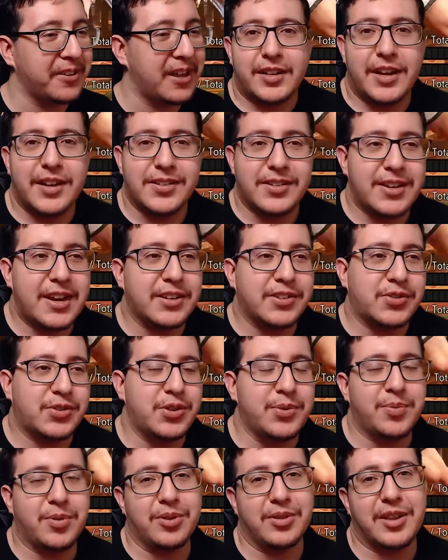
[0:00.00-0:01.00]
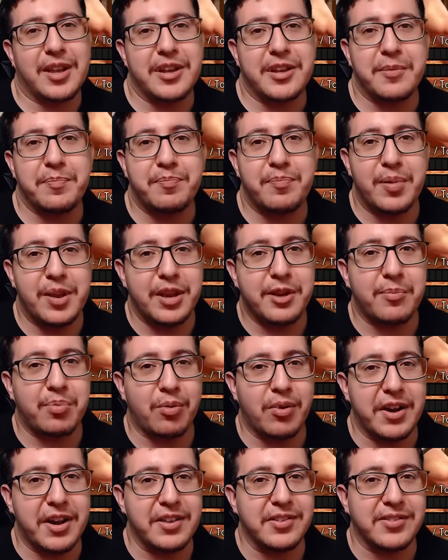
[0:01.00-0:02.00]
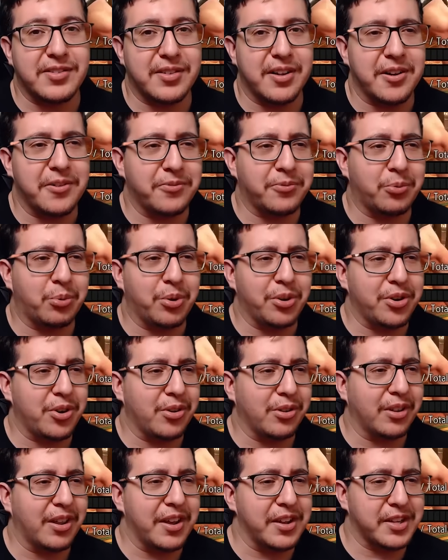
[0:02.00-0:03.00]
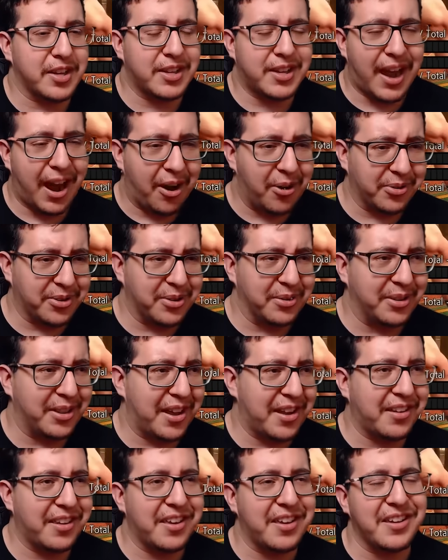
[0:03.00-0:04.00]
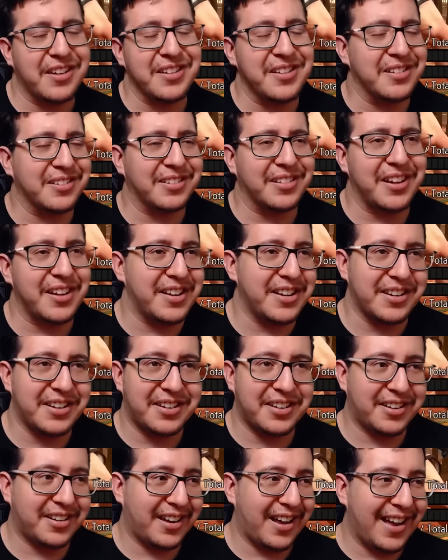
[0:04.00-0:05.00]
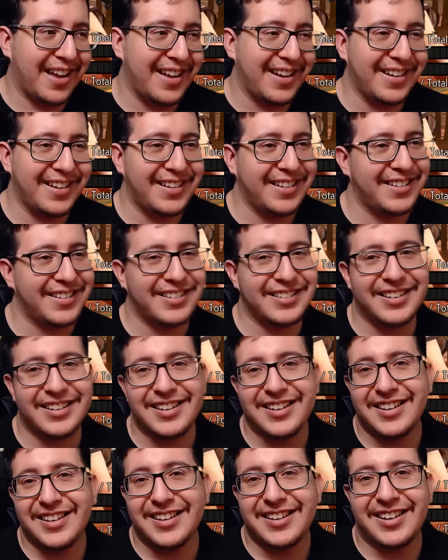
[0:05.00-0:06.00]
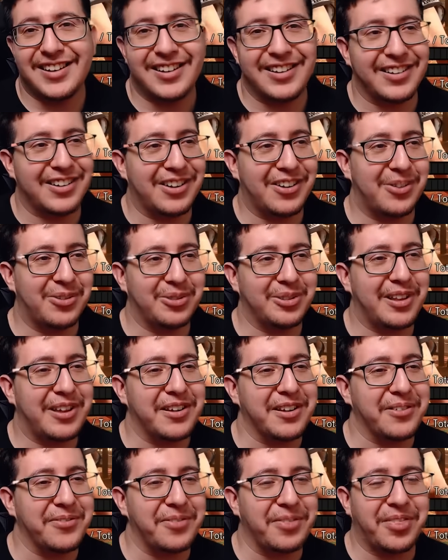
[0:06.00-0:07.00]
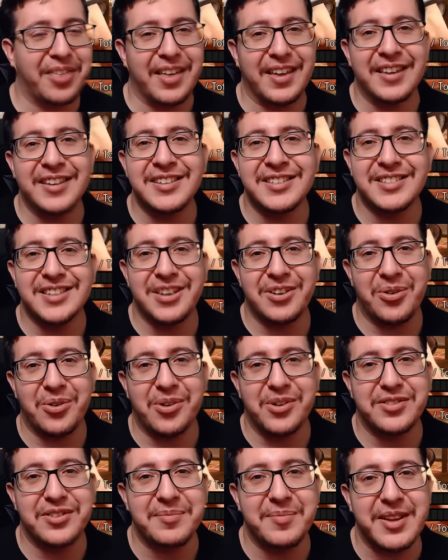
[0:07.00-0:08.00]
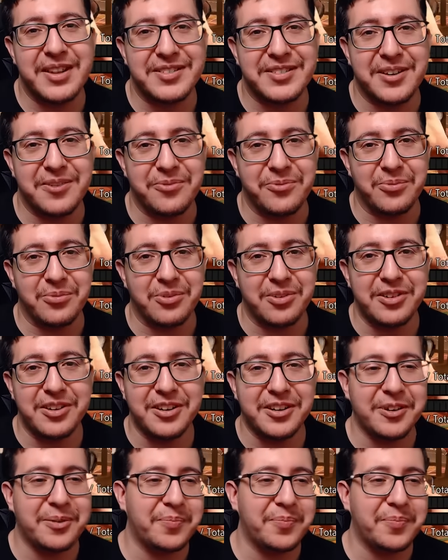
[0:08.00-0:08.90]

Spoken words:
It's not super like big brain stuff where you're like calculating like a whole lot of things in order to make stuff work.